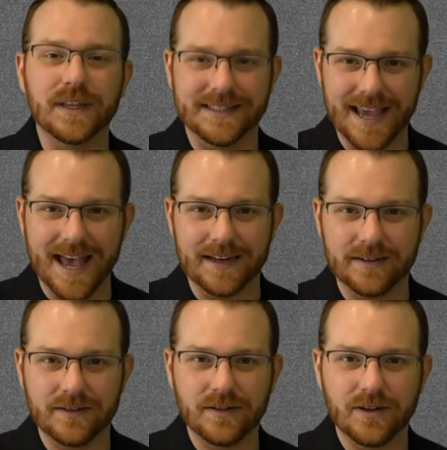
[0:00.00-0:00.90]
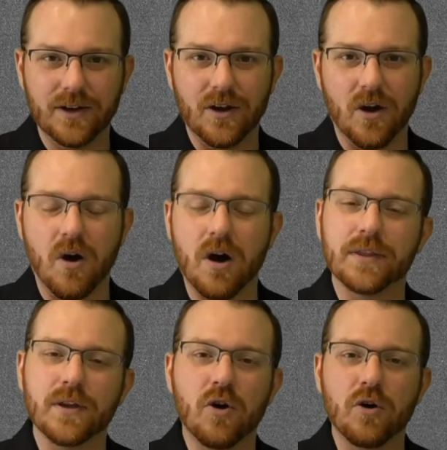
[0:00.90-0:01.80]
the debt
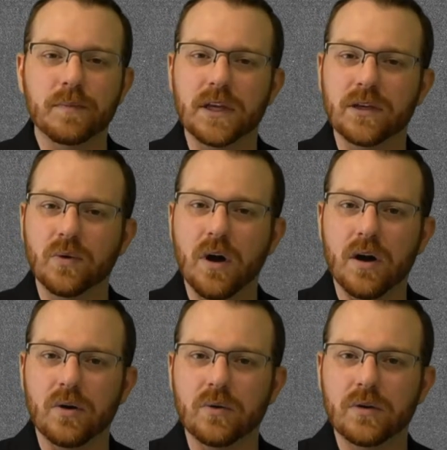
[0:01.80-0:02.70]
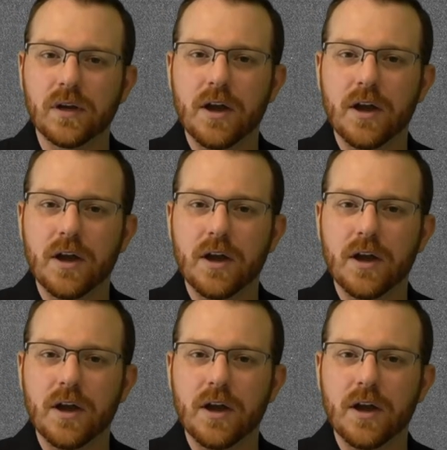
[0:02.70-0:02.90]
on the home that you owe,